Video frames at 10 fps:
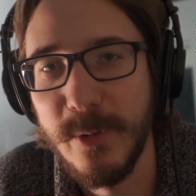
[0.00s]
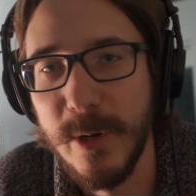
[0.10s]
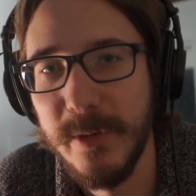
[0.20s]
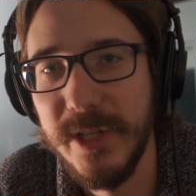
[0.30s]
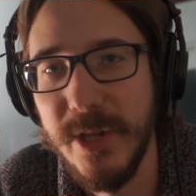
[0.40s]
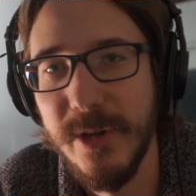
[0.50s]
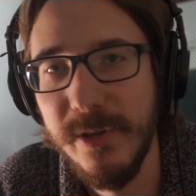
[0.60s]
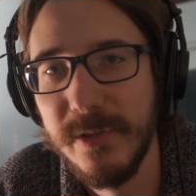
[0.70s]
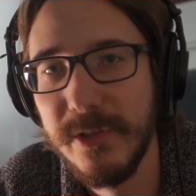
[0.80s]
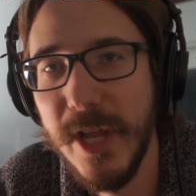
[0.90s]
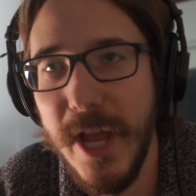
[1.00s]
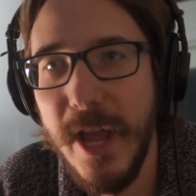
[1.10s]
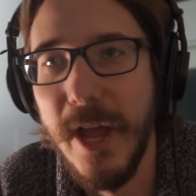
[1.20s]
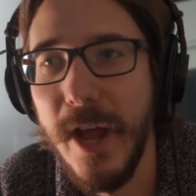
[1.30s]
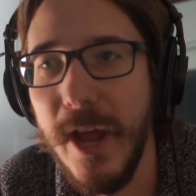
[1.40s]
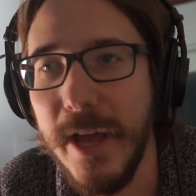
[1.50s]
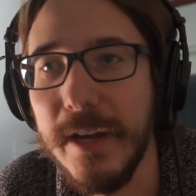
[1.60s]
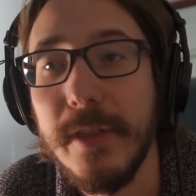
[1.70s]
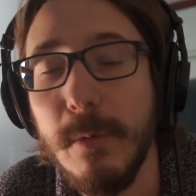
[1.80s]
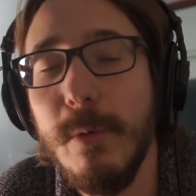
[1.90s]
throughout the years, and
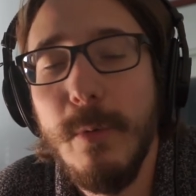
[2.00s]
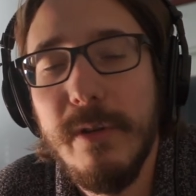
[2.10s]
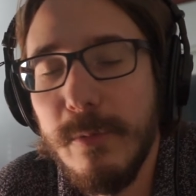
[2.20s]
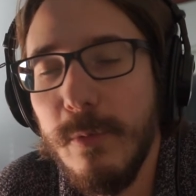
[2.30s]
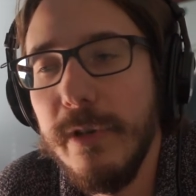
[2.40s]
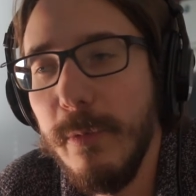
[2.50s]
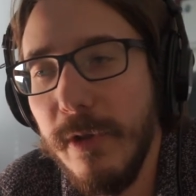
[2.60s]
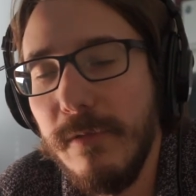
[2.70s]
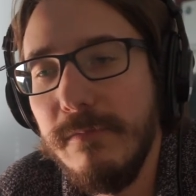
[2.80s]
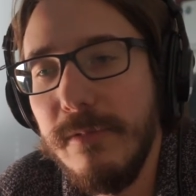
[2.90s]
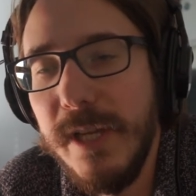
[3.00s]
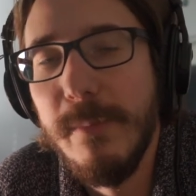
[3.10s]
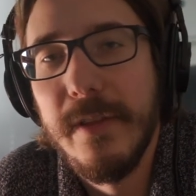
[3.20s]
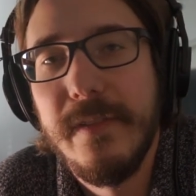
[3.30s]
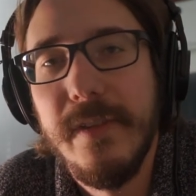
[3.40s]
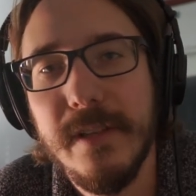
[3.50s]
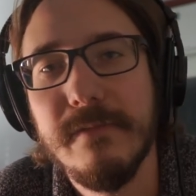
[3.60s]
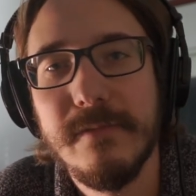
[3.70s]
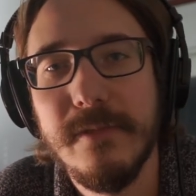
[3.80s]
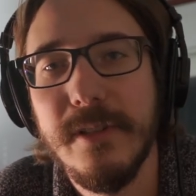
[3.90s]
I think we will keep on seeing.
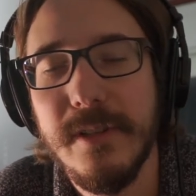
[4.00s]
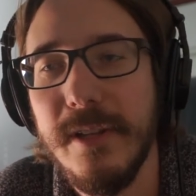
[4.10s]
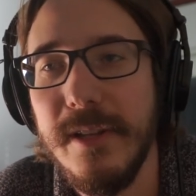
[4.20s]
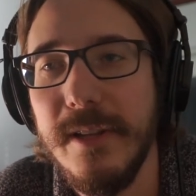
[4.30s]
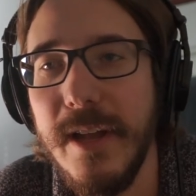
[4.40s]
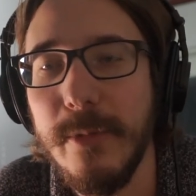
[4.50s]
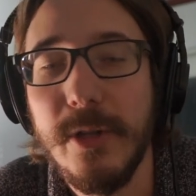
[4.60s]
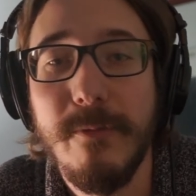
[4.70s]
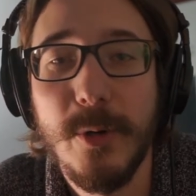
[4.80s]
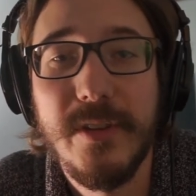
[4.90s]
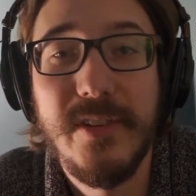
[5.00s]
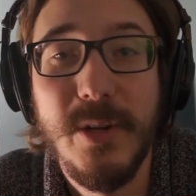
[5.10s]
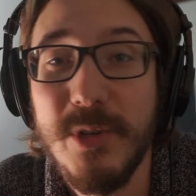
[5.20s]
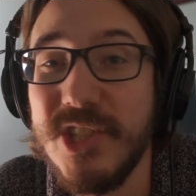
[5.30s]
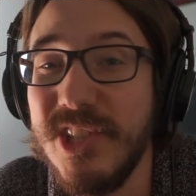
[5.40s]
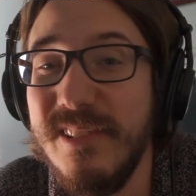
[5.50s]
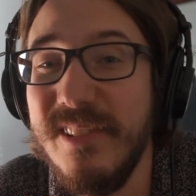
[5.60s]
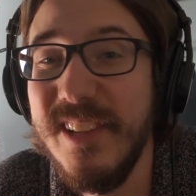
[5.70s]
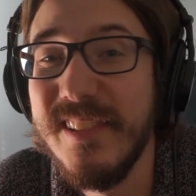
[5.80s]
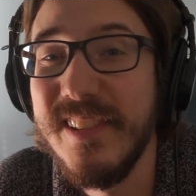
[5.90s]
I'm looking forward to seeing which
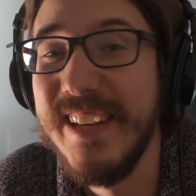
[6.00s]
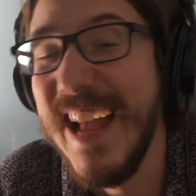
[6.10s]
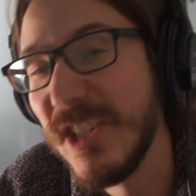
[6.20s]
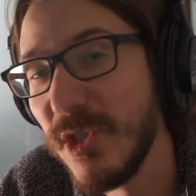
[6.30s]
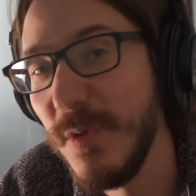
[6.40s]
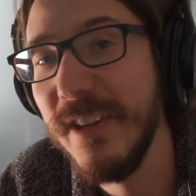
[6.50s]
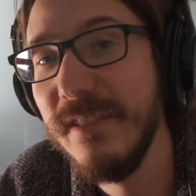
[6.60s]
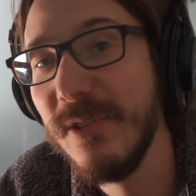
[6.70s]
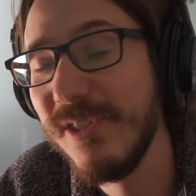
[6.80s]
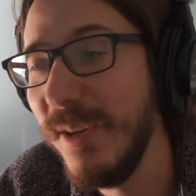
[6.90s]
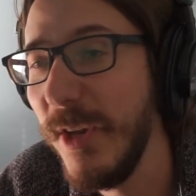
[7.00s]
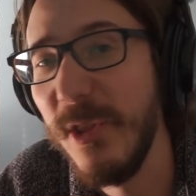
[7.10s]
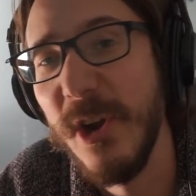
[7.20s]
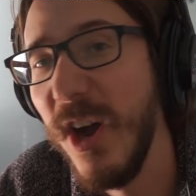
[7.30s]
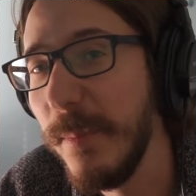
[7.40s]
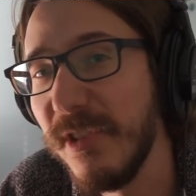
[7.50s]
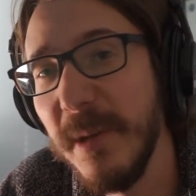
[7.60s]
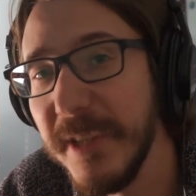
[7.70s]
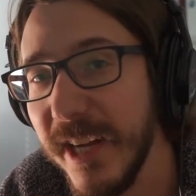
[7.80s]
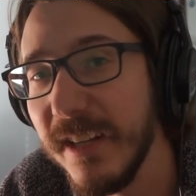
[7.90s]
is the next one. There's gonna be another hop
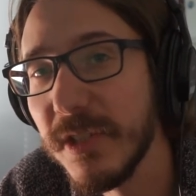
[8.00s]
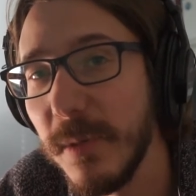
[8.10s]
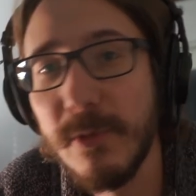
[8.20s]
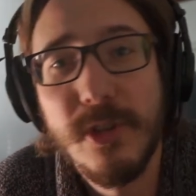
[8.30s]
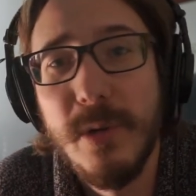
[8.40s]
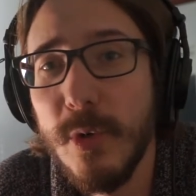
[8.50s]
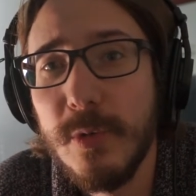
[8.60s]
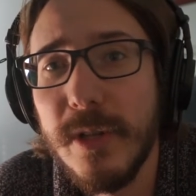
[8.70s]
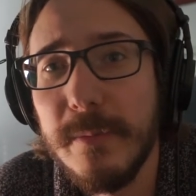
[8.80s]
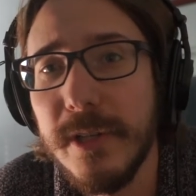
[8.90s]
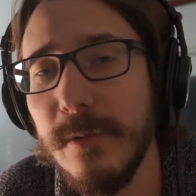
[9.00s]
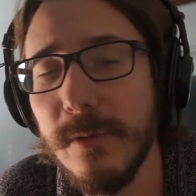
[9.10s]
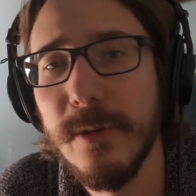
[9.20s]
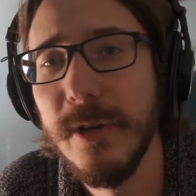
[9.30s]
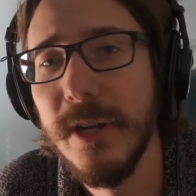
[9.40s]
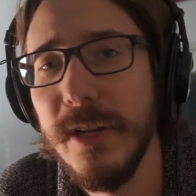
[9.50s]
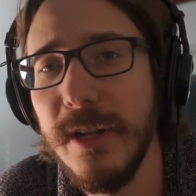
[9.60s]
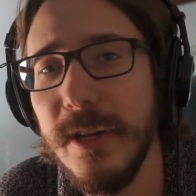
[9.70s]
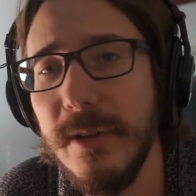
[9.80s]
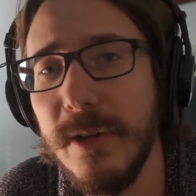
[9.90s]
someday. Someone's gonna brew something
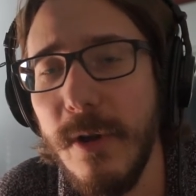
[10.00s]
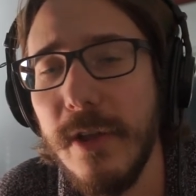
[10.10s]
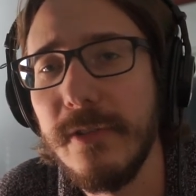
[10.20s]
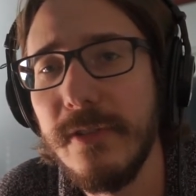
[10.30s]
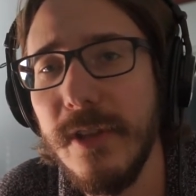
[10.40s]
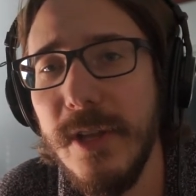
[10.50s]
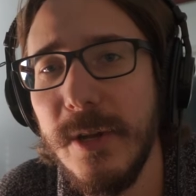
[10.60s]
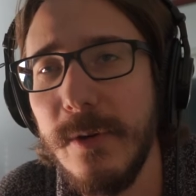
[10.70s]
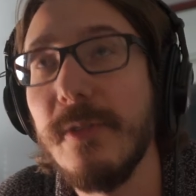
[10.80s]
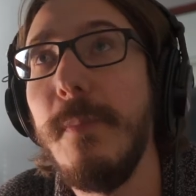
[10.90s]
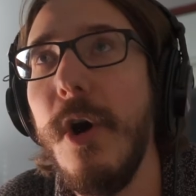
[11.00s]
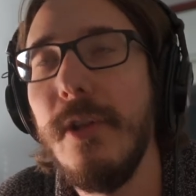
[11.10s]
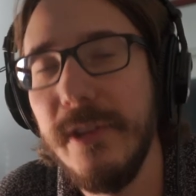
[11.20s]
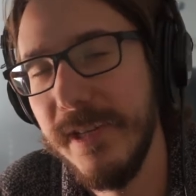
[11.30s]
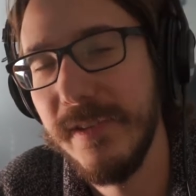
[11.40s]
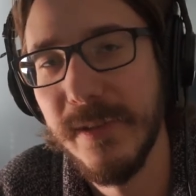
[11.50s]
or cross pollinate